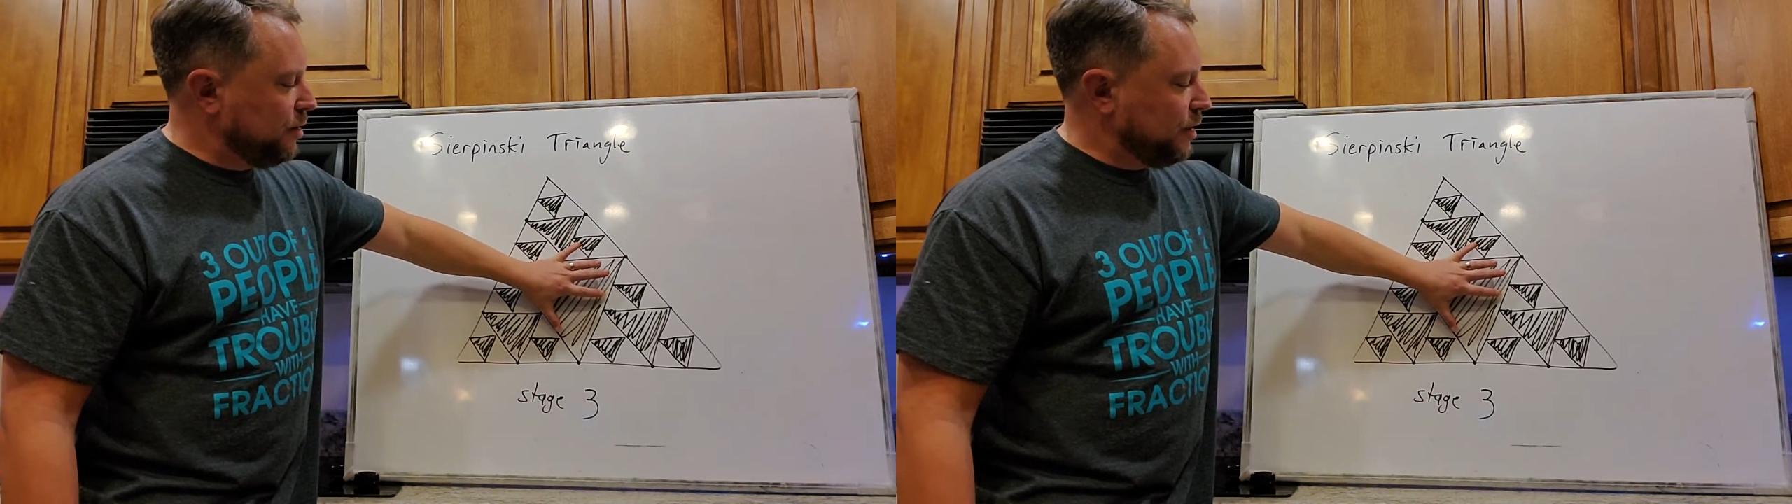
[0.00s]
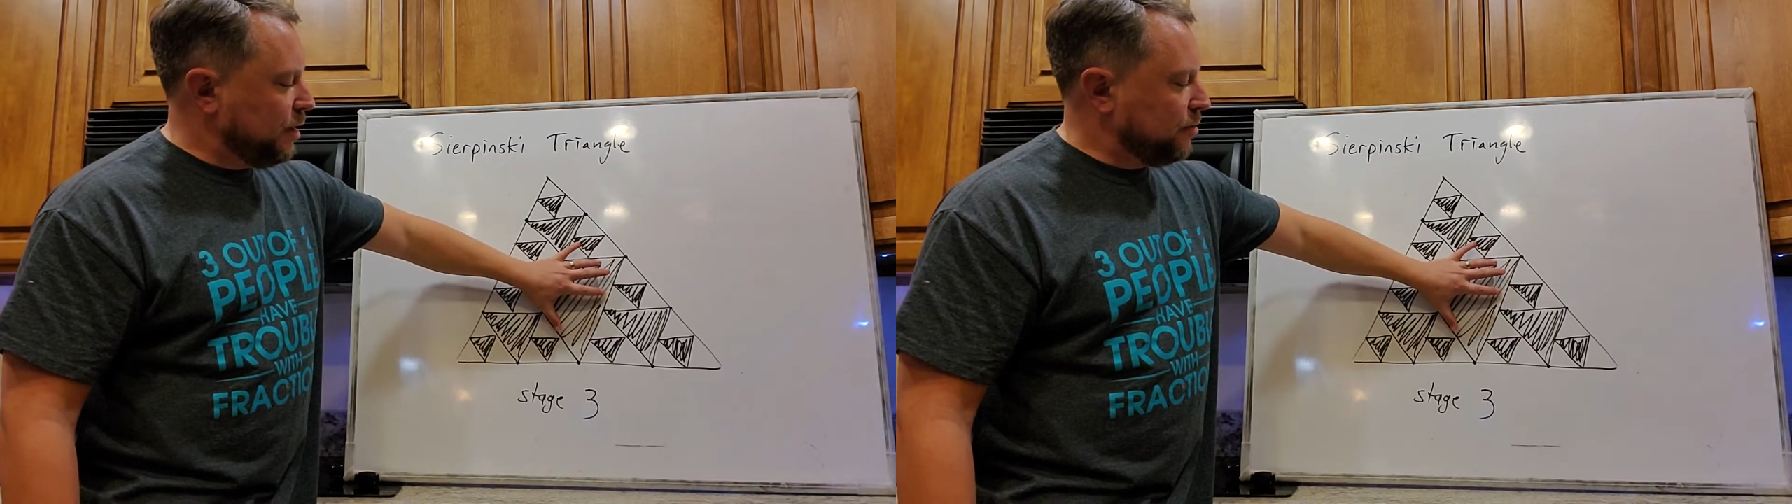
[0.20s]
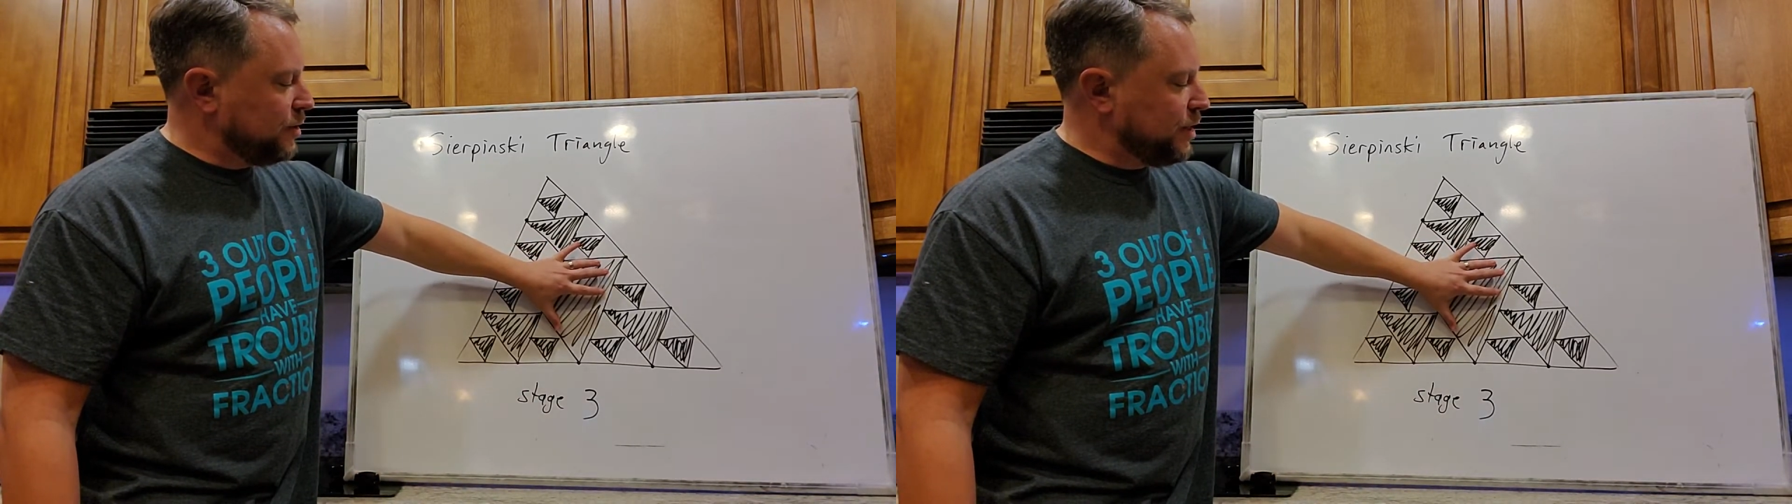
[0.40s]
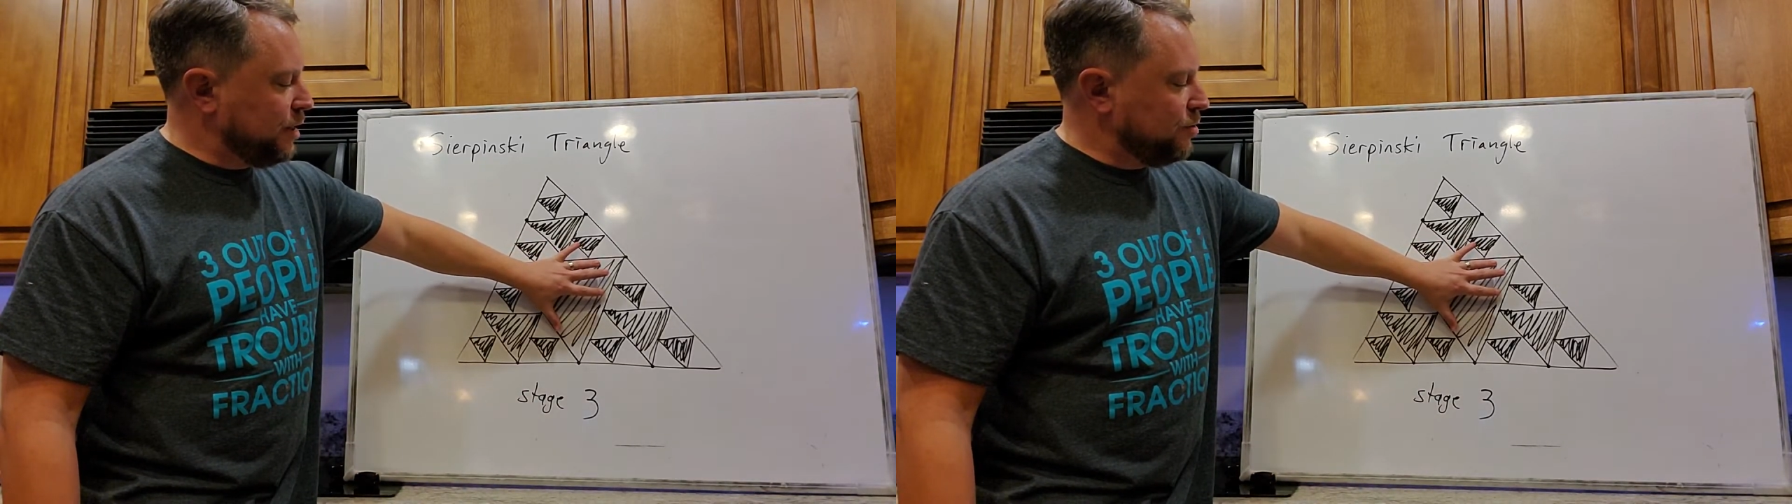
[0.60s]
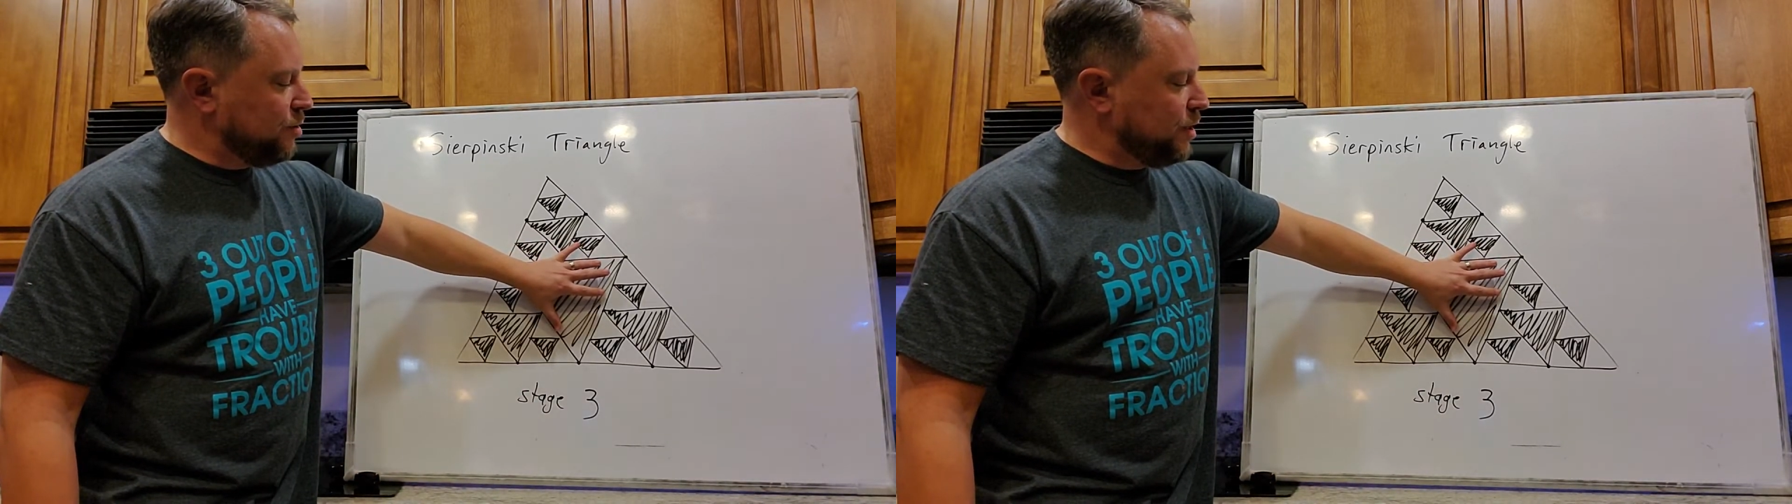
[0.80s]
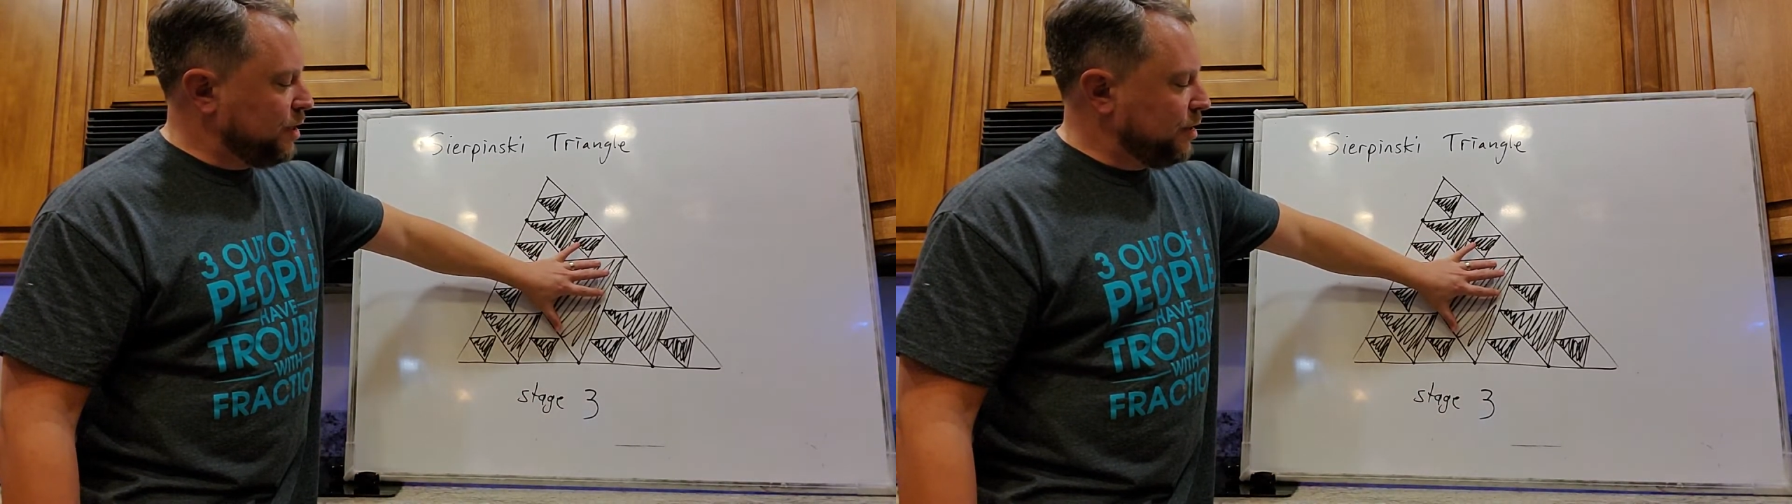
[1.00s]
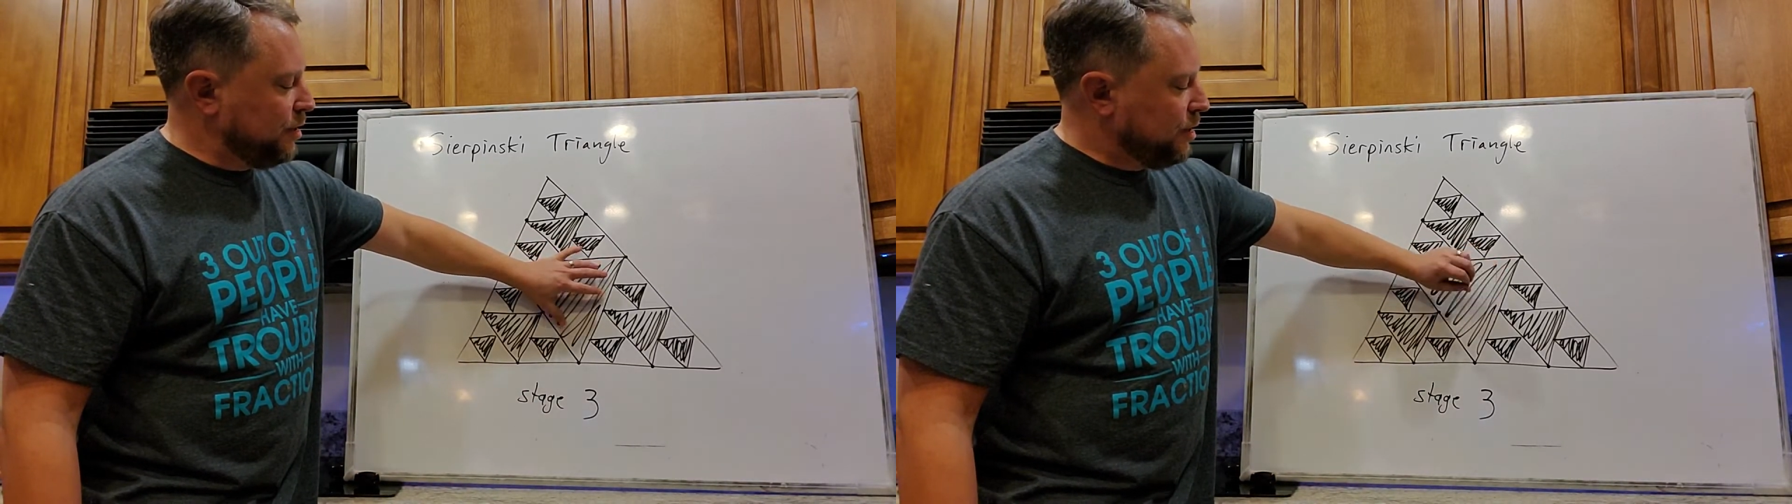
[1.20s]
That was stage 1.